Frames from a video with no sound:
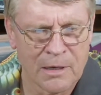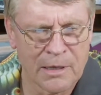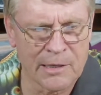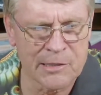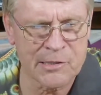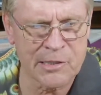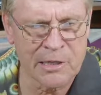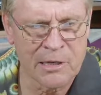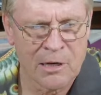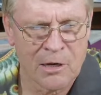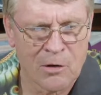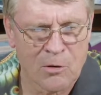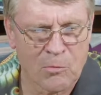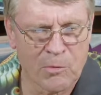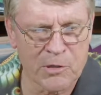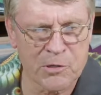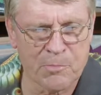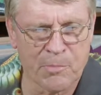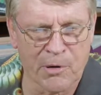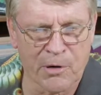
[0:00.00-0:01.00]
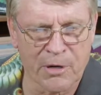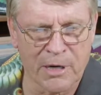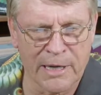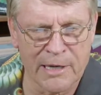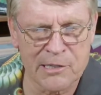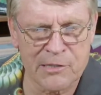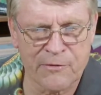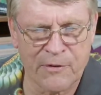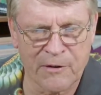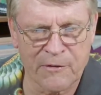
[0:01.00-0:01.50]
Let's see. Which bird
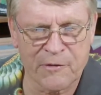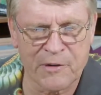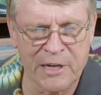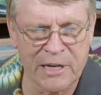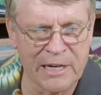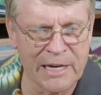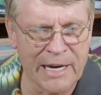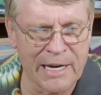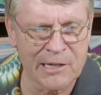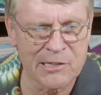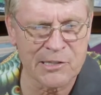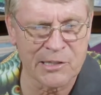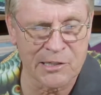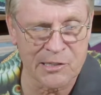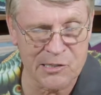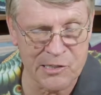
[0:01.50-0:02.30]
lays 15 eggs in